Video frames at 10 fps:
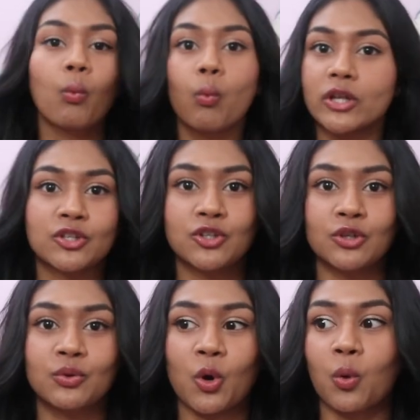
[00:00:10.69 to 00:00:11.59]
what to
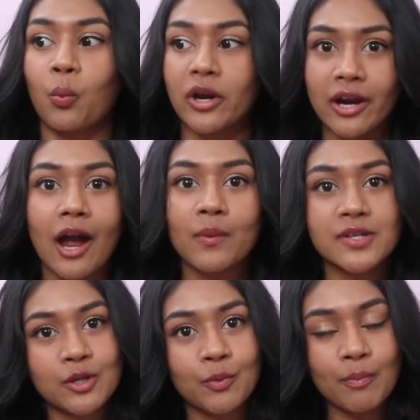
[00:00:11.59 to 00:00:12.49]
do or where I
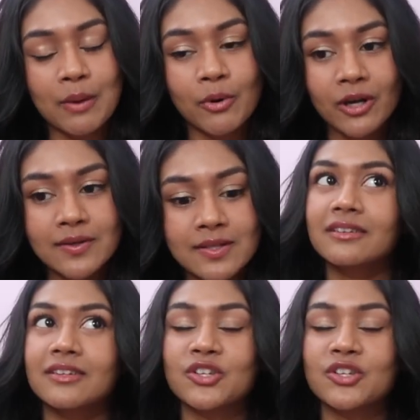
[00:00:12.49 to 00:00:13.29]
was gonna put my books.